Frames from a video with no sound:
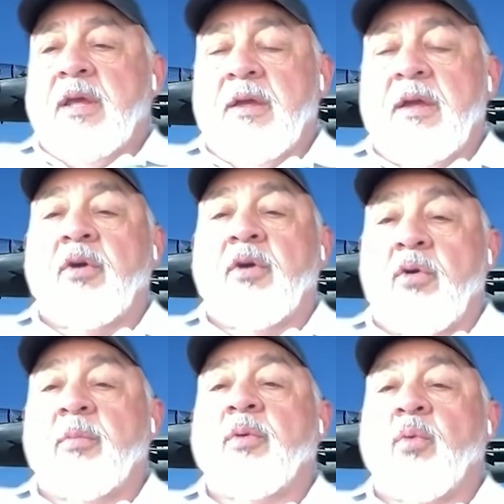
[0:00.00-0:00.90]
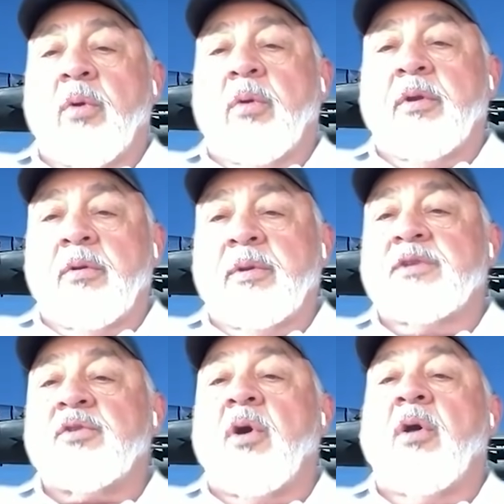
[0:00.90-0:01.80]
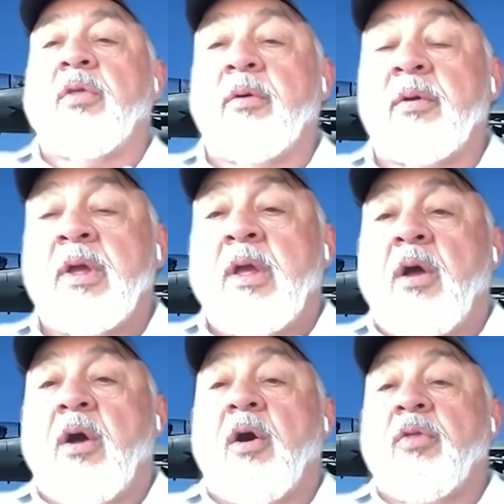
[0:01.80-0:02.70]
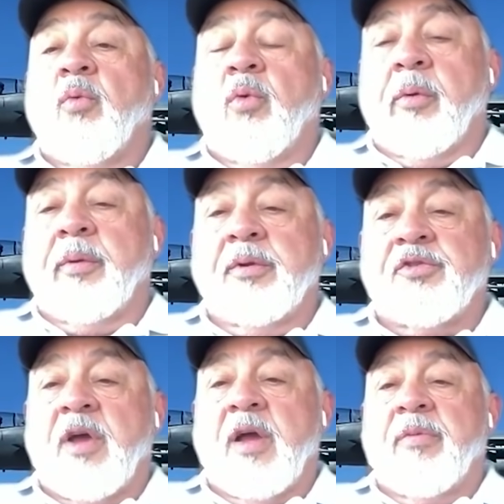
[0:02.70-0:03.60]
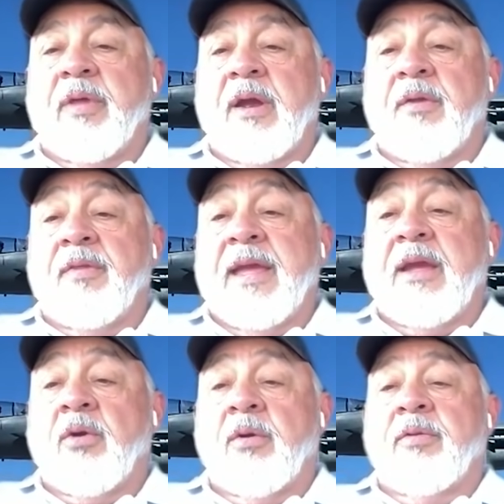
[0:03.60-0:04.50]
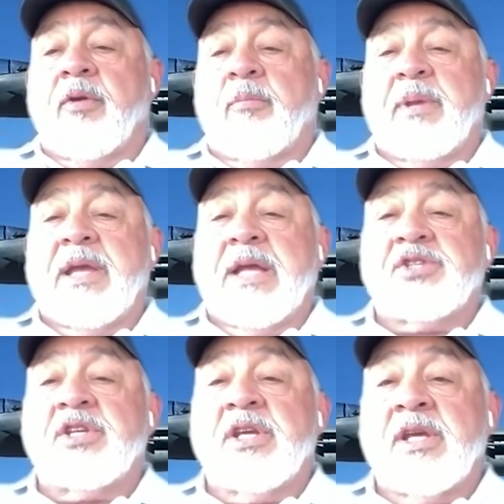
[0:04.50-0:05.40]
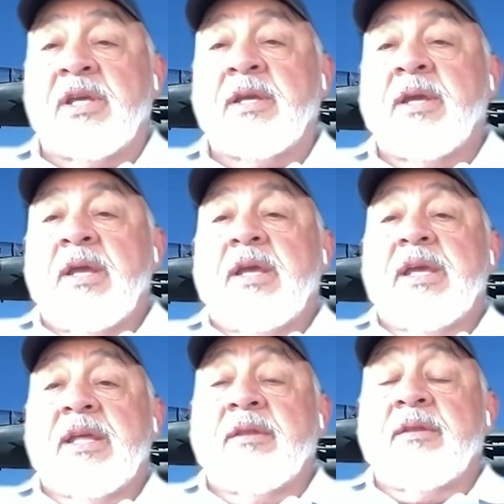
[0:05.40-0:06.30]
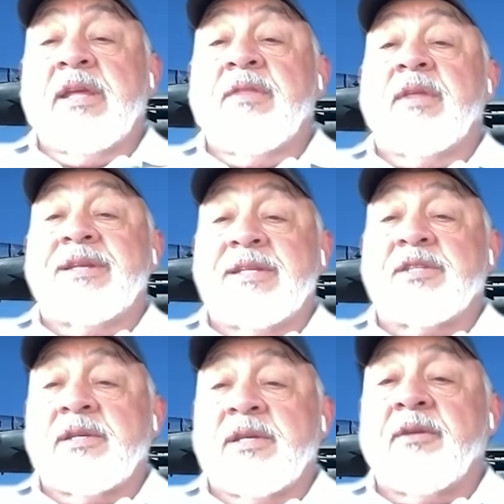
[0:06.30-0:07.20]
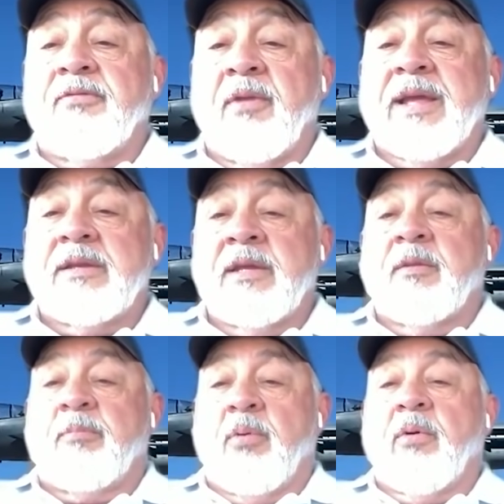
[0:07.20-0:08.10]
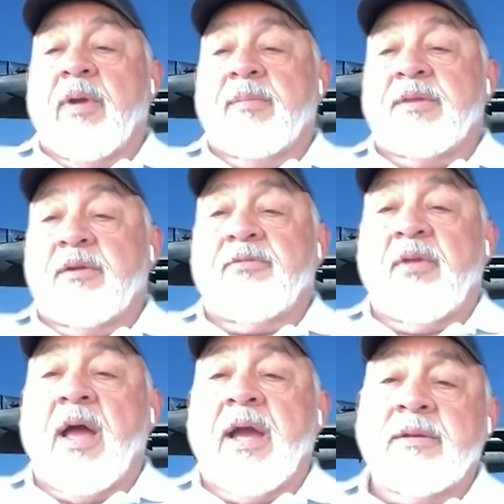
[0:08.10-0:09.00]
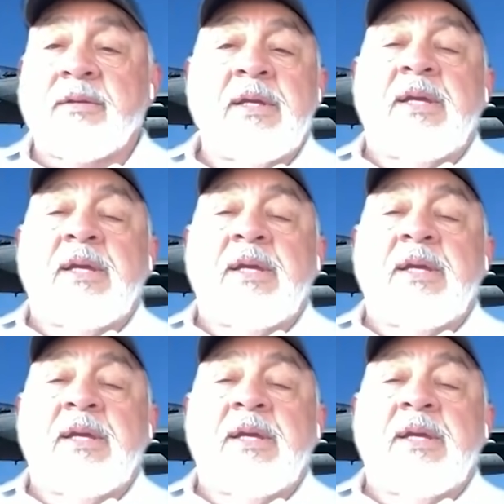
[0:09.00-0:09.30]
uh, the home of the warrior, because all the all the warriors come there and they earn their PhD in in the dis, in the flight in the program that they're flying.